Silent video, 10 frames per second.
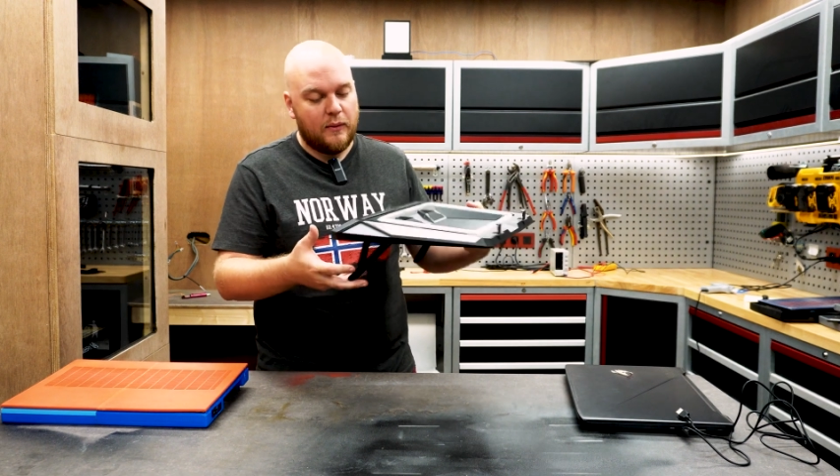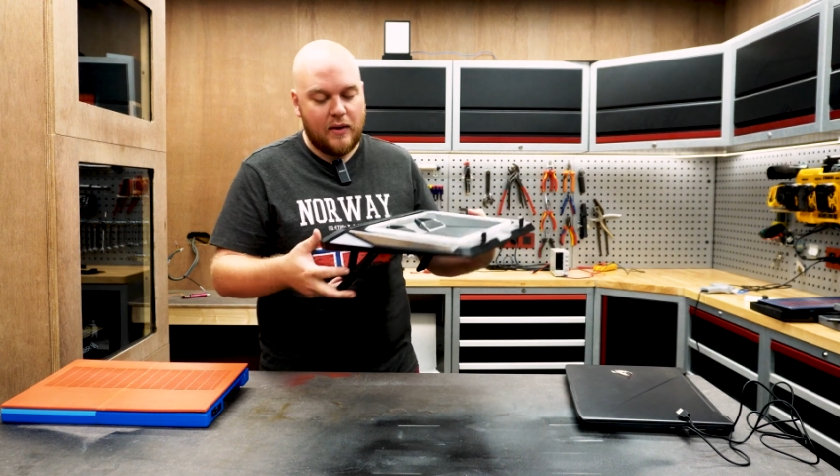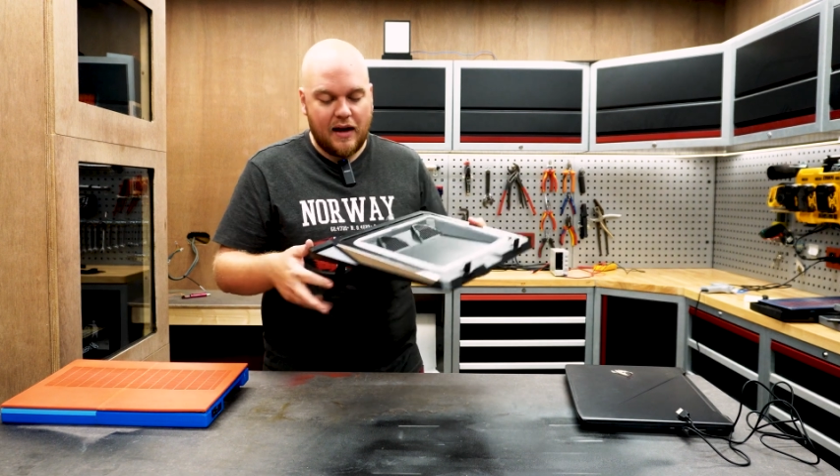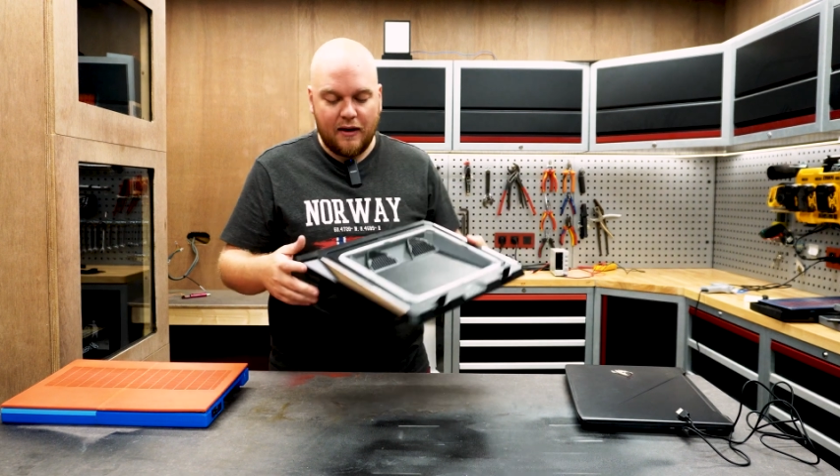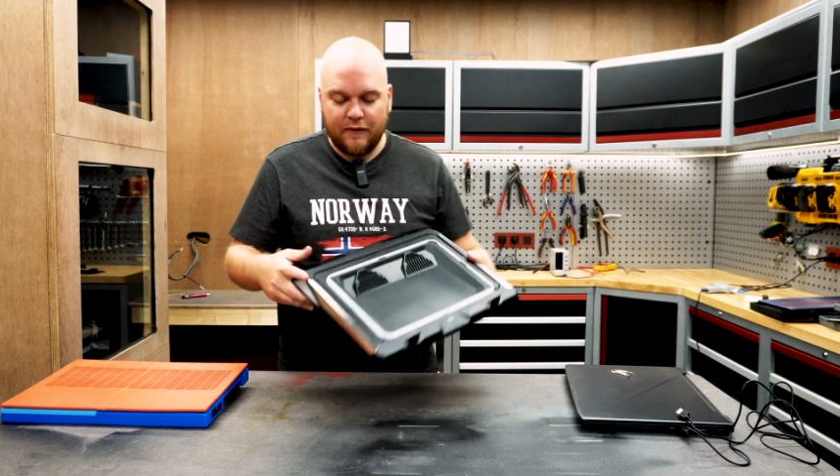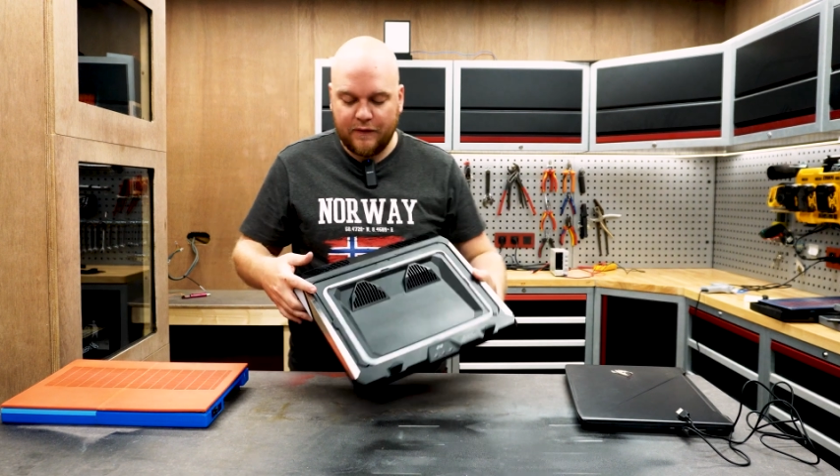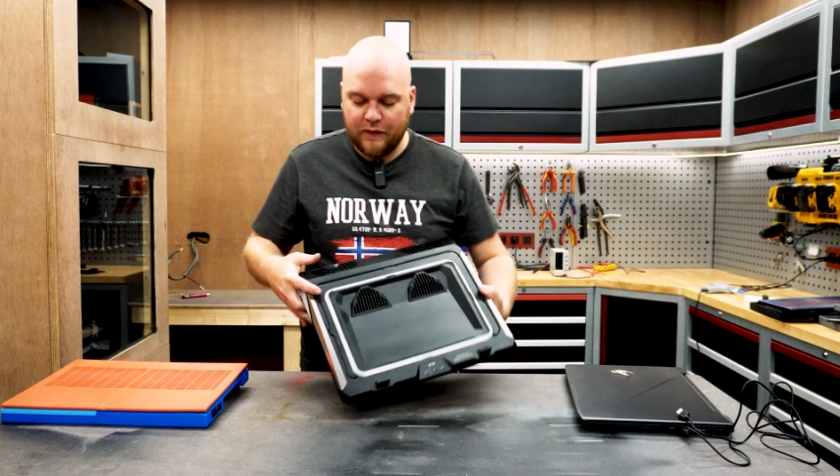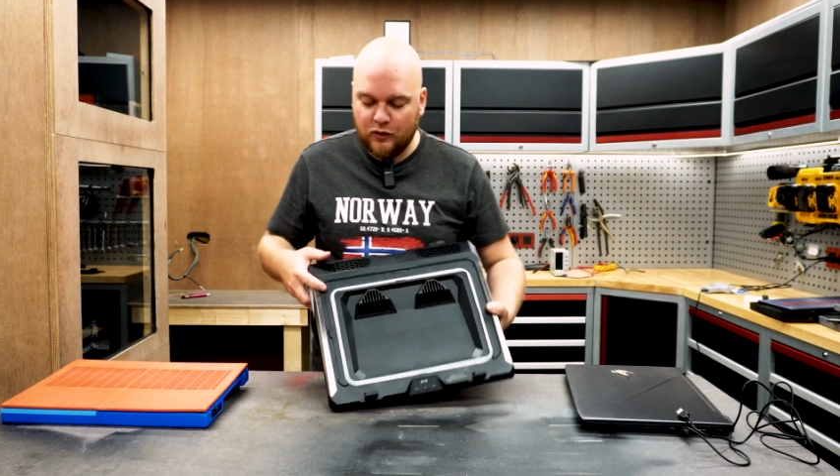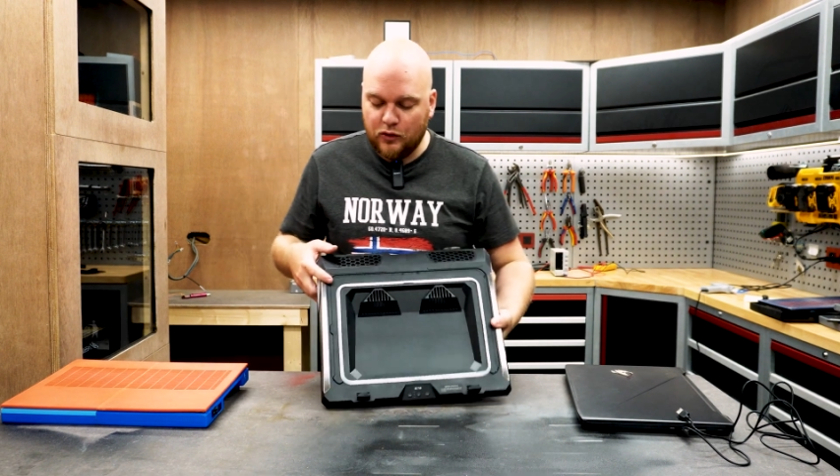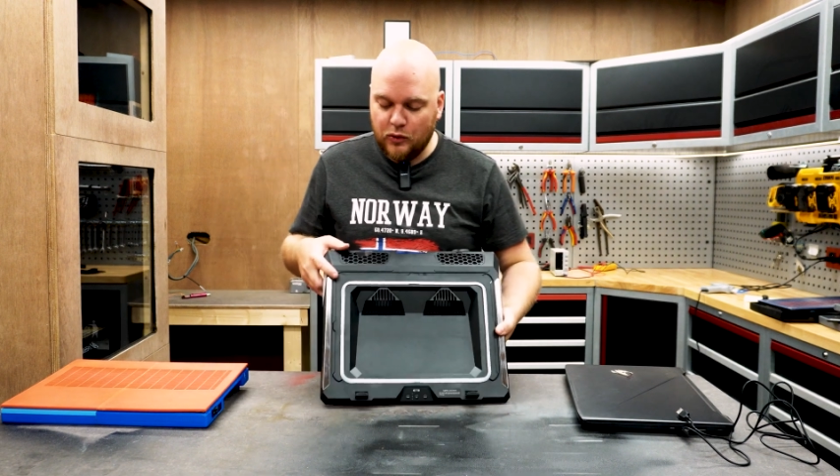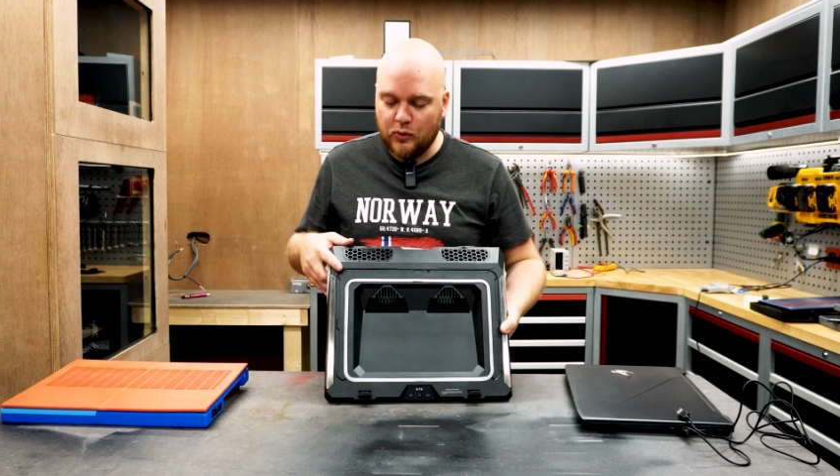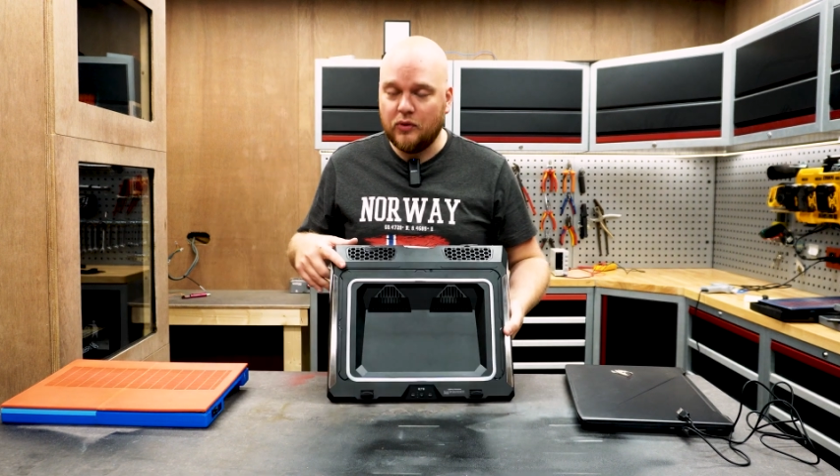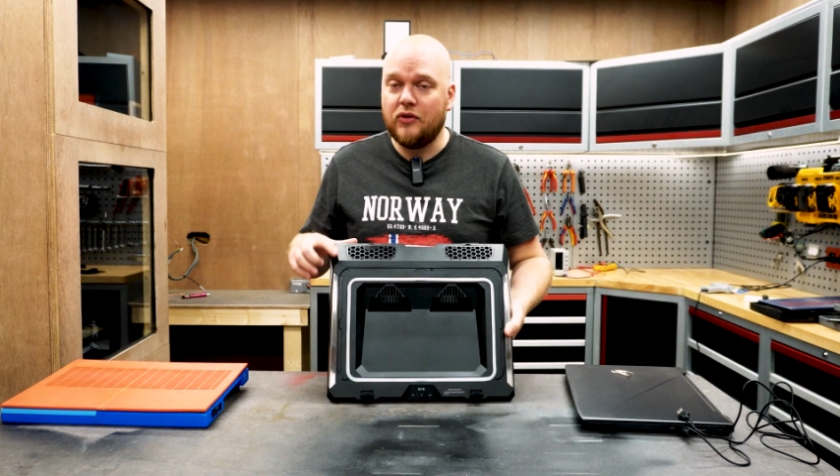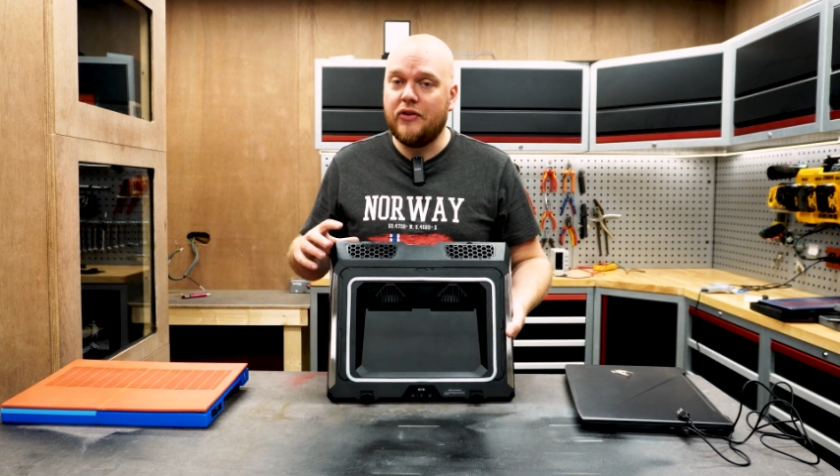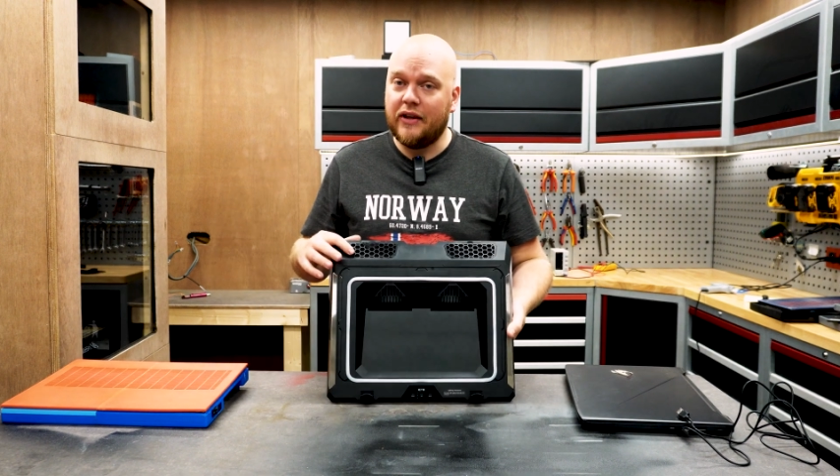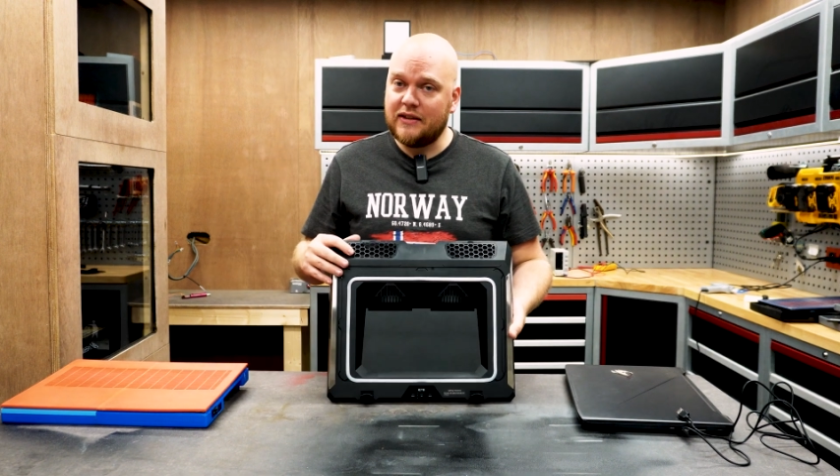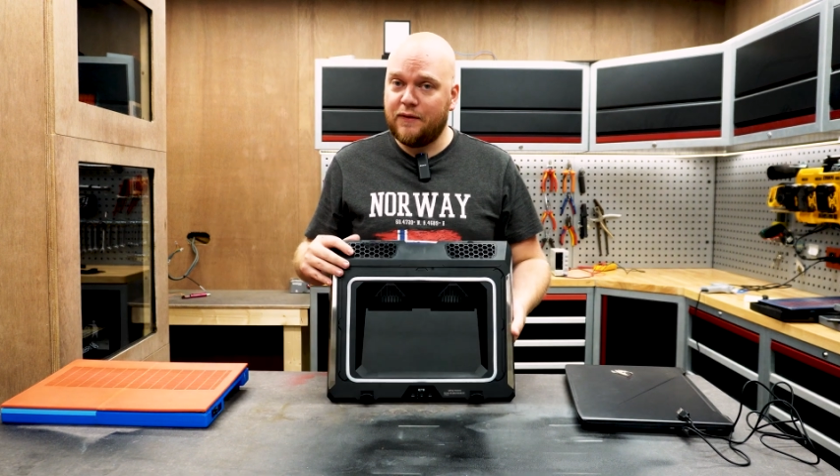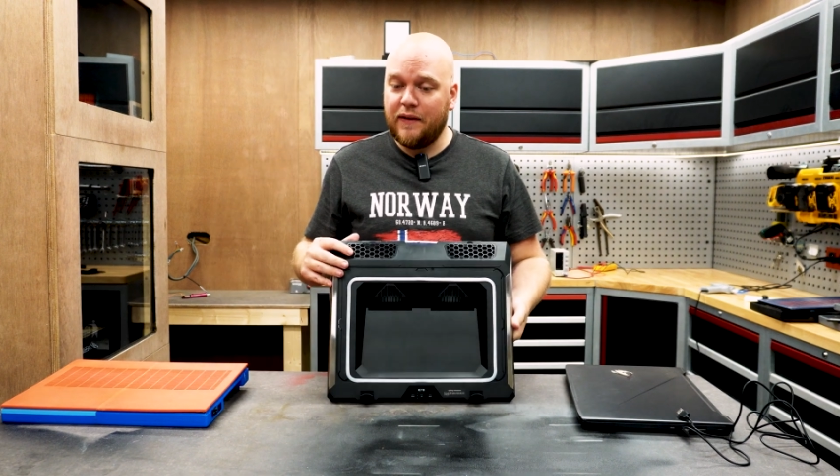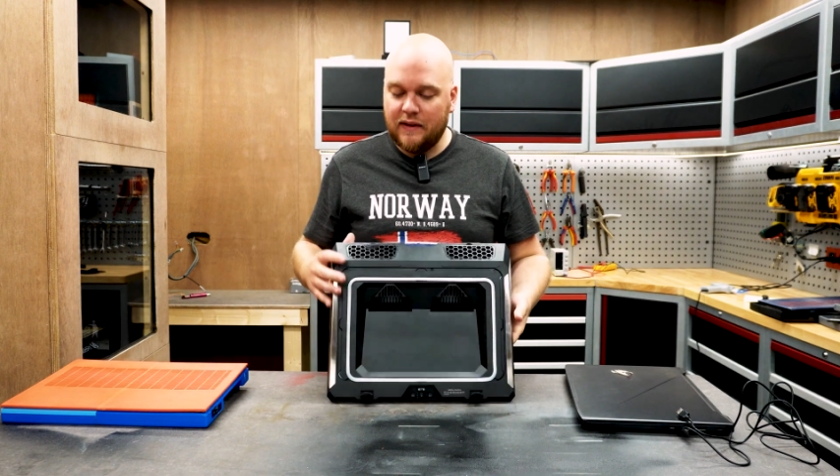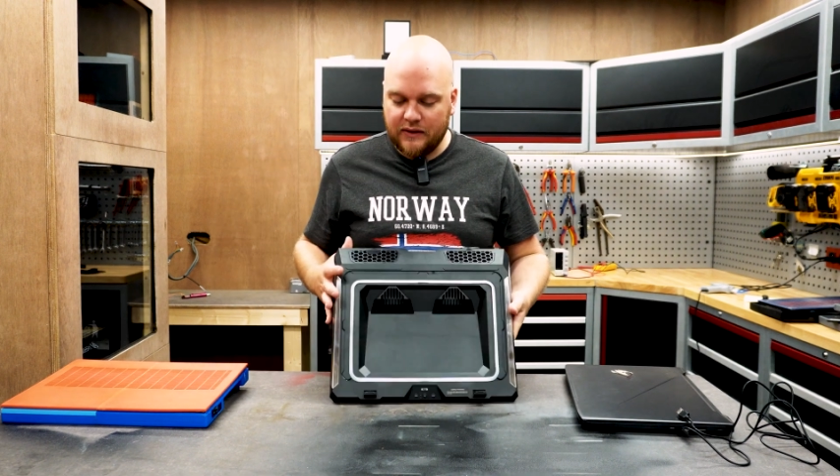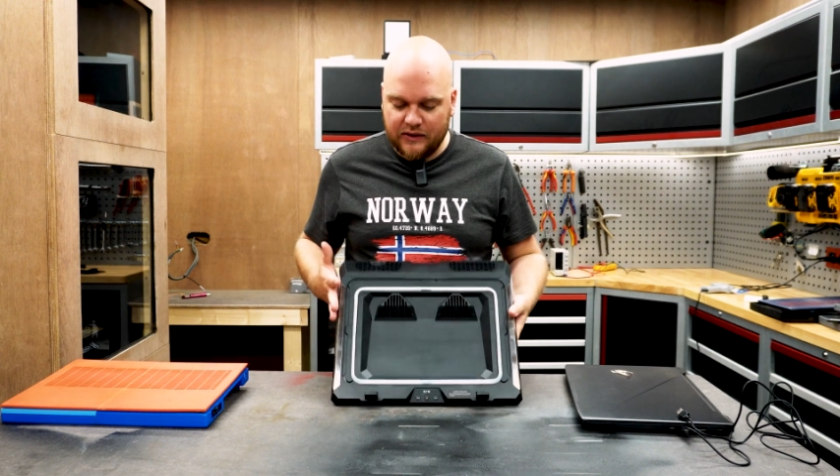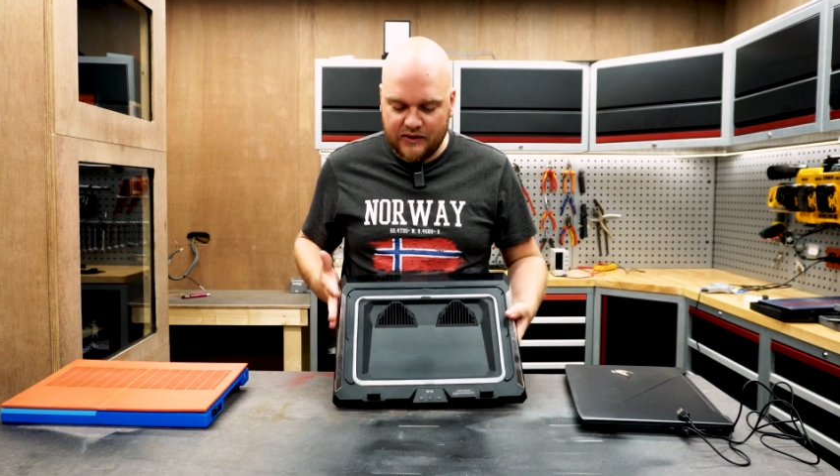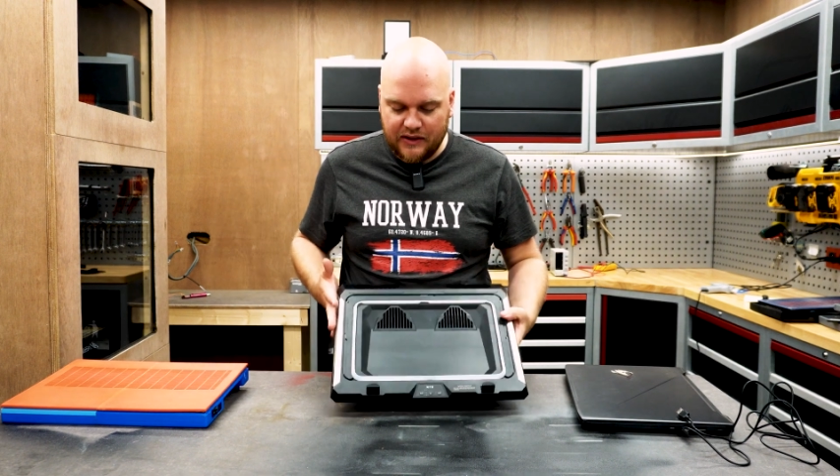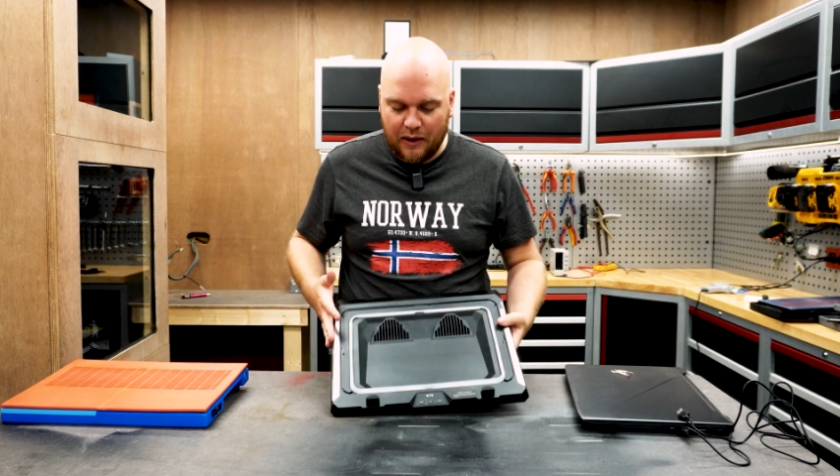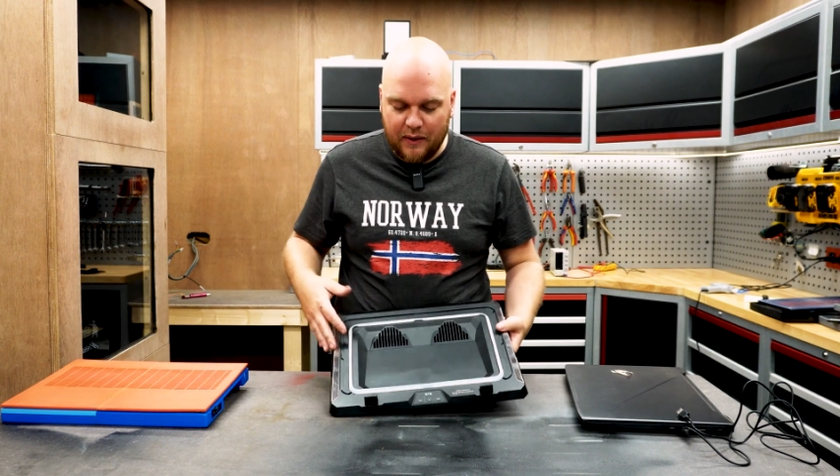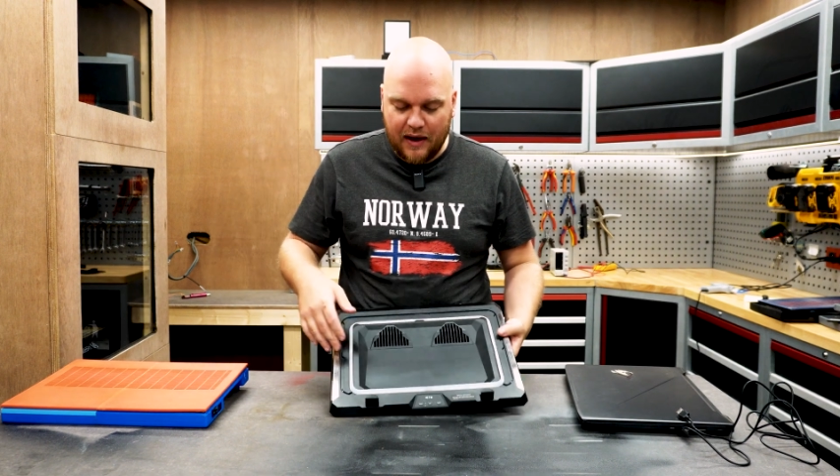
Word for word: We have two dust filters and